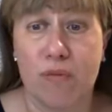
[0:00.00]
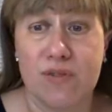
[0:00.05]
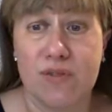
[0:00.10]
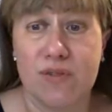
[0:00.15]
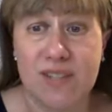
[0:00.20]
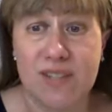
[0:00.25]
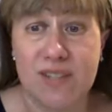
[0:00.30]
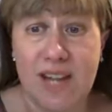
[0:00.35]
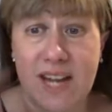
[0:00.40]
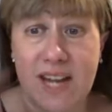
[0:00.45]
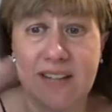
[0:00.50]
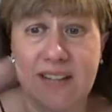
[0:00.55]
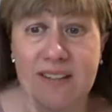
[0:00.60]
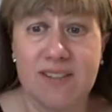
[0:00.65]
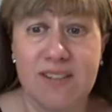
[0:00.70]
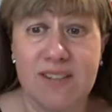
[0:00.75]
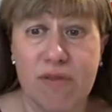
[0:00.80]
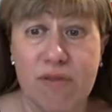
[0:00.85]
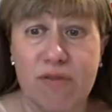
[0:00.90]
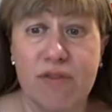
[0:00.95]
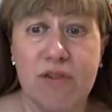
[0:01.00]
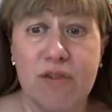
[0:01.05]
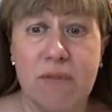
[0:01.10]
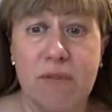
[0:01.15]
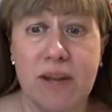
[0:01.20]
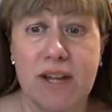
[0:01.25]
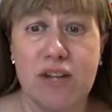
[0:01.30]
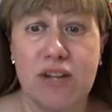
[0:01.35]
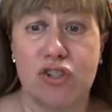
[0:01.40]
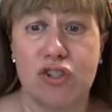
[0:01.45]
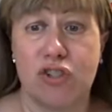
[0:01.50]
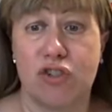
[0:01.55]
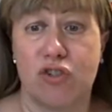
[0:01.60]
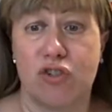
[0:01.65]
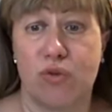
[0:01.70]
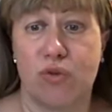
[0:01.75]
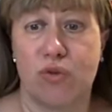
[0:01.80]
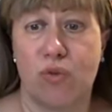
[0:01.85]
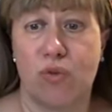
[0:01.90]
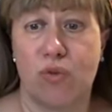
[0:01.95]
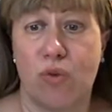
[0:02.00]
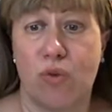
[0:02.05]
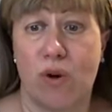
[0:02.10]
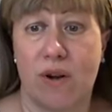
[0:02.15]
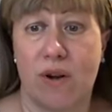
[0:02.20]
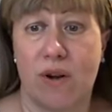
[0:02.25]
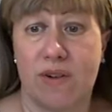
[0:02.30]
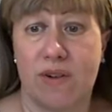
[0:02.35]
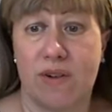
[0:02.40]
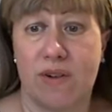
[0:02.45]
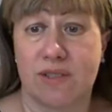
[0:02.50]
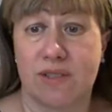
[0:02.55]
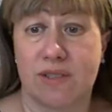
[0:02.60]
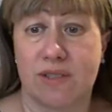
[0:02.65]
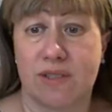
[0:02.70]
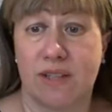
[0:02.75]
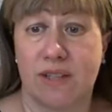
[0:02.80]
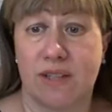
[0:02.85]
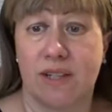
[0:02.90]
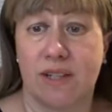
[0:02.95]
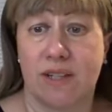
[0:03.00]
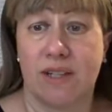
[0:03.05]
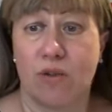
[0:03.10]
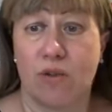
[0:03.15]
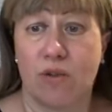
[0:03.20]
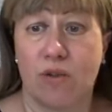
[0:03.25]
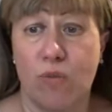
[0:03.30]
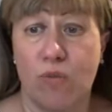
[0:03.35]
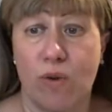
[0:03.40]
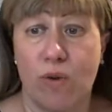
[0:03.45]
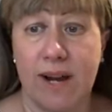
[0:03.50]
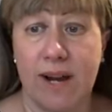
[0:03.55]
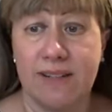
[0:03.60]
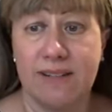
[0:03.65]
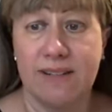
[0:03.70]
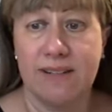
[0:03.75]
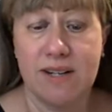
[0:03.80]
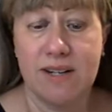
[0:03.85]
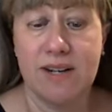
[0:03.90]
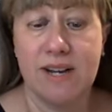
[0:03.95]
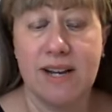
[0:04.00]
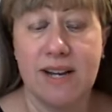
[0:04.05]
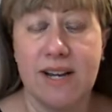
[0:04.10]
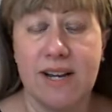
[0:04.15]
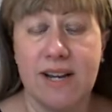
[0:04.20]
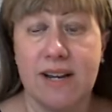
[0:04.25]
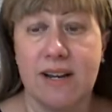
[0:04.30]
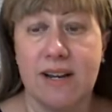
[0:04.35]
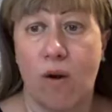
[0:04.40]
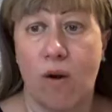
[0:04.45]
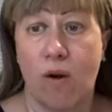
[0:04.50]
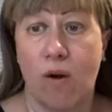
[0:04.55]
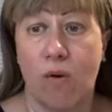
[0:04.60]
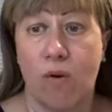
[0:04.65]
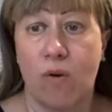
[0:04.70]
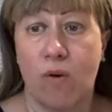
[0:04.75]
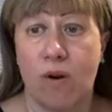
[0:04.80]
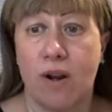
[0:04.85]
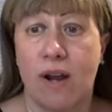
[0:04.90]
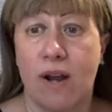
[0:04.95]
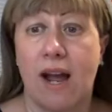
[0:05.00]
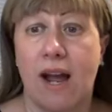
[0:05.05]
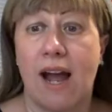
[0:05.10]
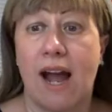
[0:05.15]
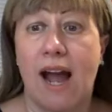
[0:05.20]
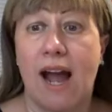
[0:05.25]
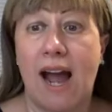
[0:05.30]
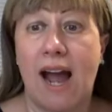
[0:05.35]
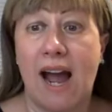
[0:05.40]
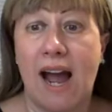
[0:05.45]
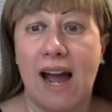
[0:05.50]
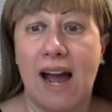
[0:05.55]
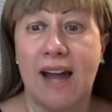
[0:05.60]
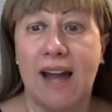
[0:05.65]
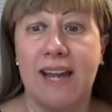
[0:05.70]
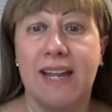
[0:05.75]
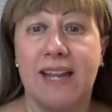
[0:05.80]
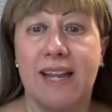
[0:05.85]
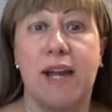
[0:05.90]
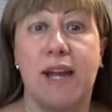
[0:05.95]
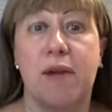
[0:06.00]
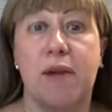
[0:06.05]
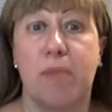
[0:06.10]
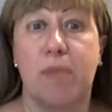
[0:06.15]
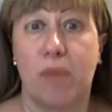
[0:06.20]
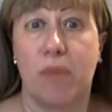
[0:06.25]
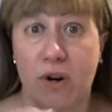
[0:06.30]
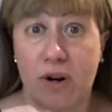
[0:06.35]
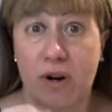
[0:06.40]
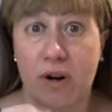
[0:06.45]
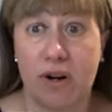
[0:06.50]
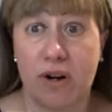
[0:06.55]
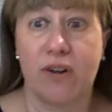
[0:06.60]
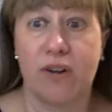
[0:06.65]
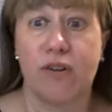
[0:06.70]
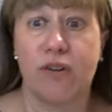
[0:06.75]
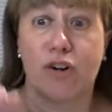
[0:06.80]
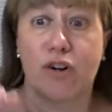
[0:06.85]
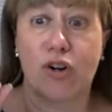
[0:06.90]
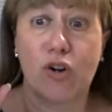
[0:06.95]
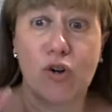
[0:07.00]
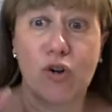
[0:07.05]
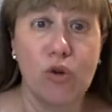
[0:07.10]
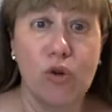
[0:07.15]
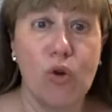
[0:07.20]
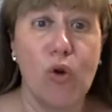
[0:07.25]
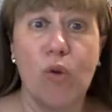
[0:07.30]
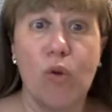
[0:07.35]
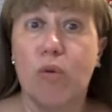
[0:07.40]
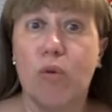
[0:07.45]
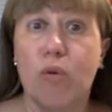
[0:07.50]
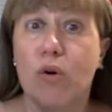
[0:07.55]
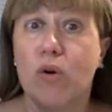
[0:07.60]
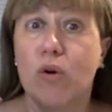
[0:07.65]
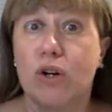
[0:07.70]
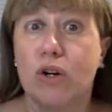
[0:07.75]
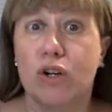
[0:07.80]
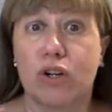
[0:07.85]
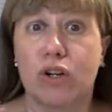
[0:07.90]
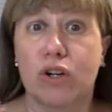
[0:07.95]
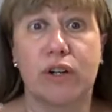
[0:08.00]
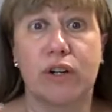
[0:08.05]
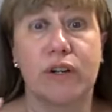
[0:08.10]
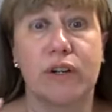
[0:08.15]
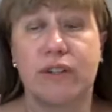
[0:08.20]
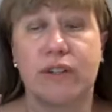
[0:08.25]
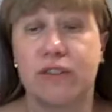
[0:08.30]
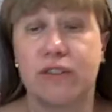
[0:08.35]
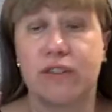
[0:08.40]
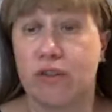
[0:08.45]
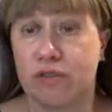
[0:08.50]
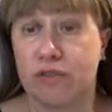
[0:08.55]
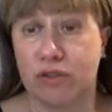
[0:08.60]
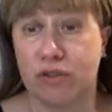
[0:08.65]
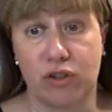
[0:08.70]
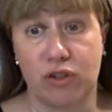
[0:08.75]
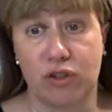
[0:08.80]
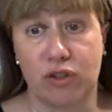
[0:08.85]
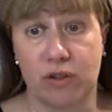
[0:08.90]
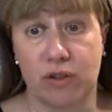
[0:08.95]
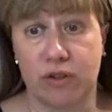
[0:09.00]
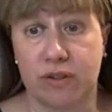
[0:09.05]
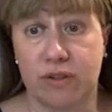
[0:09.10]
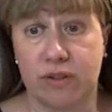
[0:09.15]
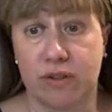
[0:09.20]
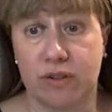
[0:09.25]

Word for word: Saying this affirmation to us right here and now. I am part of a global current of the good.